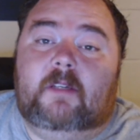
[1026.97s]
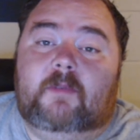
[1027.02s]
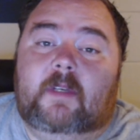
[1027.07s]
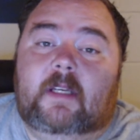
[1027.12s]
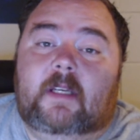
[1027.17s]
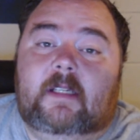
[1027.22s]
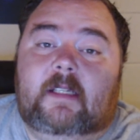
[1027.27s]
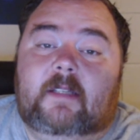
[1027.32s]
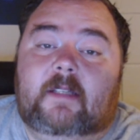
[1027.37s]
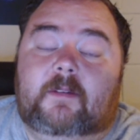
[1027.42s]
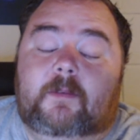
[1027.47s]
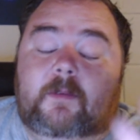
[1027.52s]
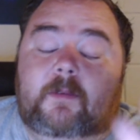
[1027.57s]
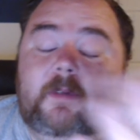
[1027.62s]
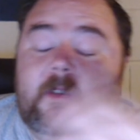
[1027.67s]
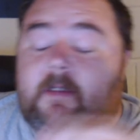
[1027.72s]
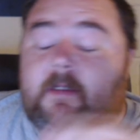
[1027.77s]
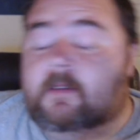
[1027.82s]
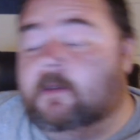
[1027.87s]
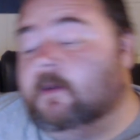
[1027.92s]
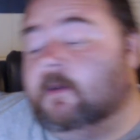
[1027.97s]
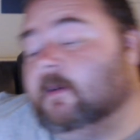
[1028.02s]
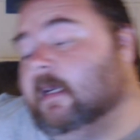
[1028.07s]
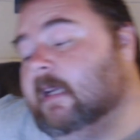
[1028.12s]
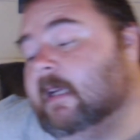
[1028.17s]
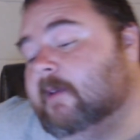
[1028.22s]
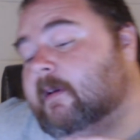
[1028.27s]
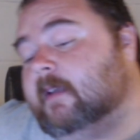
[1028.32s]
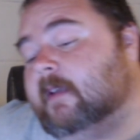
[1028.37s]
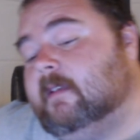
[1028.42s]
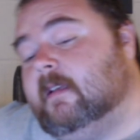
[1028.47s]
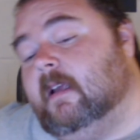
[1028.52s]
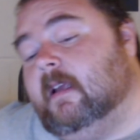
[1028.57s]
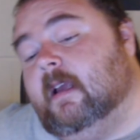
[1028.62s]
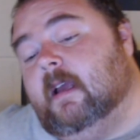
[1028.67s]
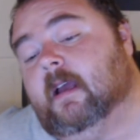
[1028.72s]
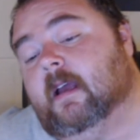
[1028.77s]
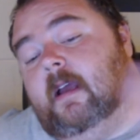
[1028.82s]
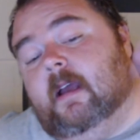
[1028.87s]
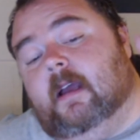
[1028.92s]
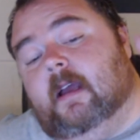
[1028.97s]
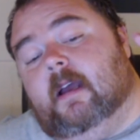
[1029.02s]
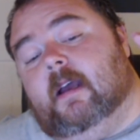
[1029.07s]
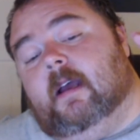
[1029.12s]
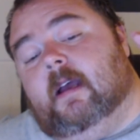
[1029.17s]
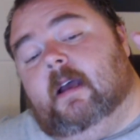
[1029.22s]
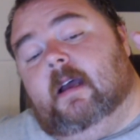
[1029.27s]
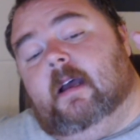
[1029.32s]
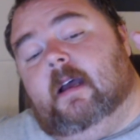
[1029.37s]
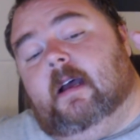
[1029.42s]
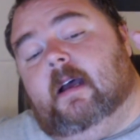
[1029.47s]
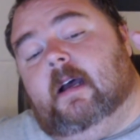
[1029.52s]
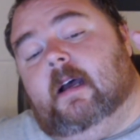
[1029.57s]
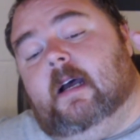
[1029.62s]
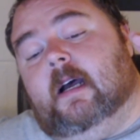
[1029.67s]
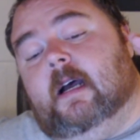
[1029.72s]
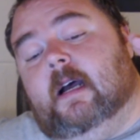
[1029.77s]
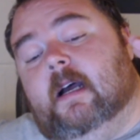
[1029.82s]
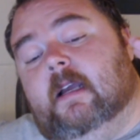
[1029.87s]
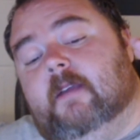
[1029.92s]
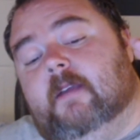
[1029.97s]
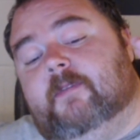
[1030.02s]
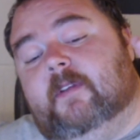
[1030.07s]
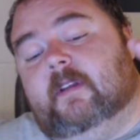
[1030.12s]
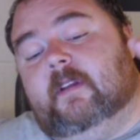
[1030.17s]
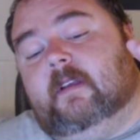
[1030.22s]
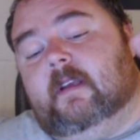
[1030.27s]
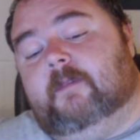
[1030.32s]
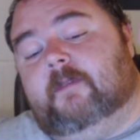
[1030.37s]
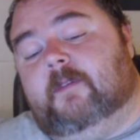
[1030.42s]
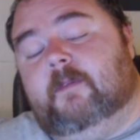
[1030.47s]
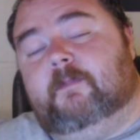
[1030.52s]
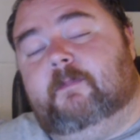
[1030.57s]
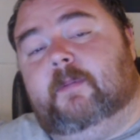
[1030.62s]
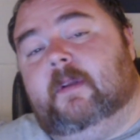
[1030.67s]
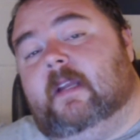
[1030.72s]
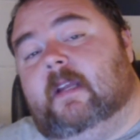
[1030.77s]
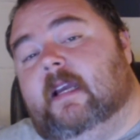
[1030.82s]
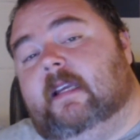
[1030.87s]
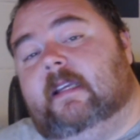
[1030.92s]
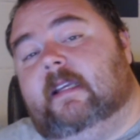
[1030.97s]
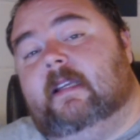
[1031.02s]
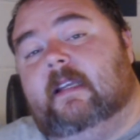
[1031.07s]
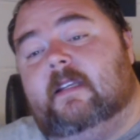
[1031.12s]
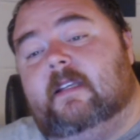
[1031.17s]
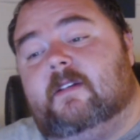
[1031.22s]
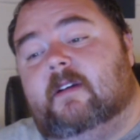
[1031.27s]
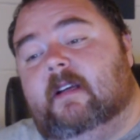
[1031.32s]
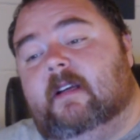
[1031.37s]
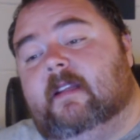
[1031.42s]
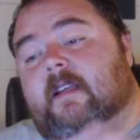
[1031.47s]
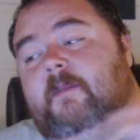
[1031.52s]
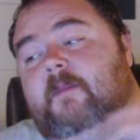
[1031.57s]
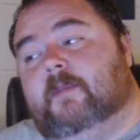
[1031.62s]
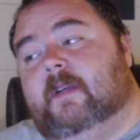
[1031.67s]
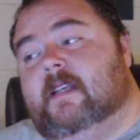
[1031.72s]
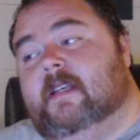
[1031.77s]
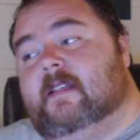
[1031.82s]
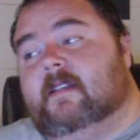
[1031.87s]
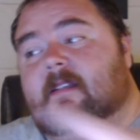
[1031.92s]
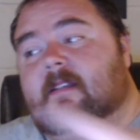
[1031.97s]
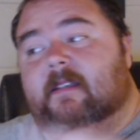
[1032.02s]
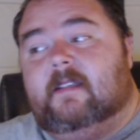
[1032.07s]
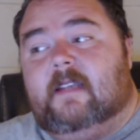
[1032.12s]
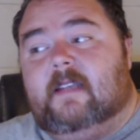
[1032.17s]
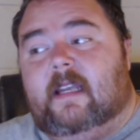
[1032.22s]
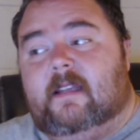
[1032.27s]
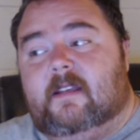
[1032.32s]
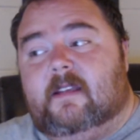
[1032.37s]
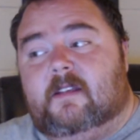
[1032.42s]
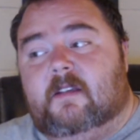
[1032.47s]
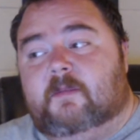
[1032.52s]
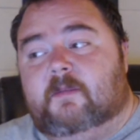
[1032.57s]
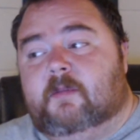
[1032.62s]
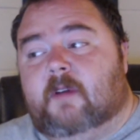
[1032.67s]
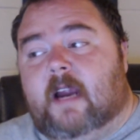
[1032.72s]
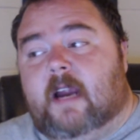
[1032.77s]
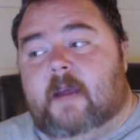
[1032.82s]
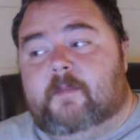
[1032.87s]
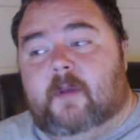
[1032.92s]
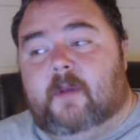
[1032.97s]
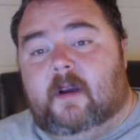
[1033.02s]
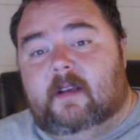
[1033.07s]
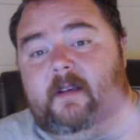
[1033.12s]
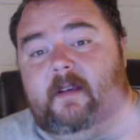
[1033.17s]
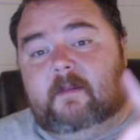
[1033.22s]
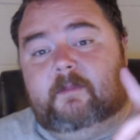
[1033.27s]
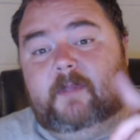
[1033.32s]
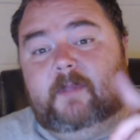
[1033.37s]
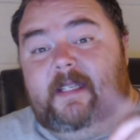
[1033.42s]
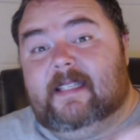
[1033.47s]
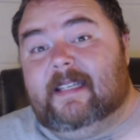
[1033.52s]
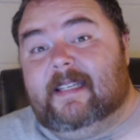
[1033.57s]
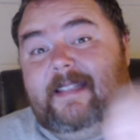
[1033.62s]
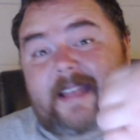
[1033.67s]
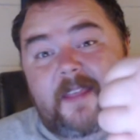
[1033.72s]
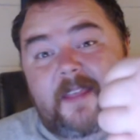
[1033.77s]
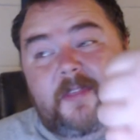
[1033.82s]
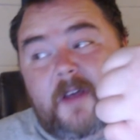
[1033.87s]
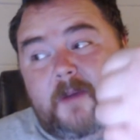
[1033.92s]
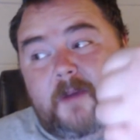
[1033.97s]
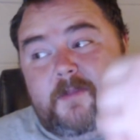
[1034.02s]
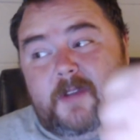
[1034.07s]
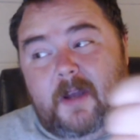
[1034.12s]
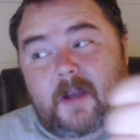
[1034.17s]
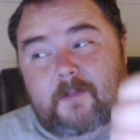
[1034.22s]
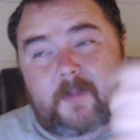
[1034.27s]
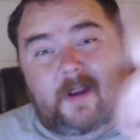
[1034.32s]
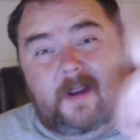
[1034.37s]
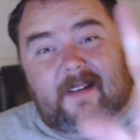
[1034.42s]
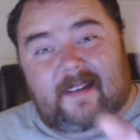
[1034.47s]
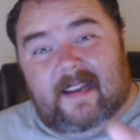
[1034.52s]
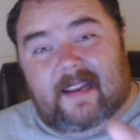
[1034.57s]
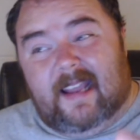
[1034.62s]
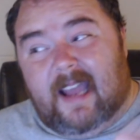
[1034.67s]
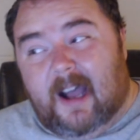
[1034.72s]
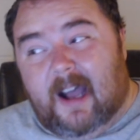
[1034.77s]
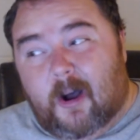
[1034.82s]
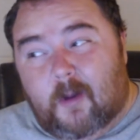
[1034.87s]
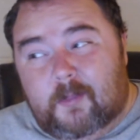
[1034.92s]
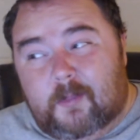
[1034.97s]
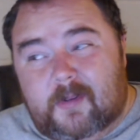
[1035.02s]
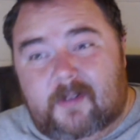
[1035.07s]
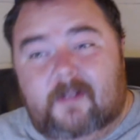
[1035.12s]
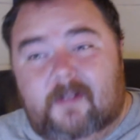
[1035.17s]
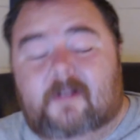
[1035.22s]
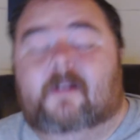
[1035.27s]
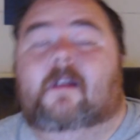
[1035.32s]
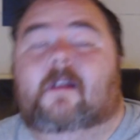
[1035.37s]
We gotta get through this. So, anyways, if you've been liking these or anything, please hit the subscribe button. Please hit that thumbs up button. It helps.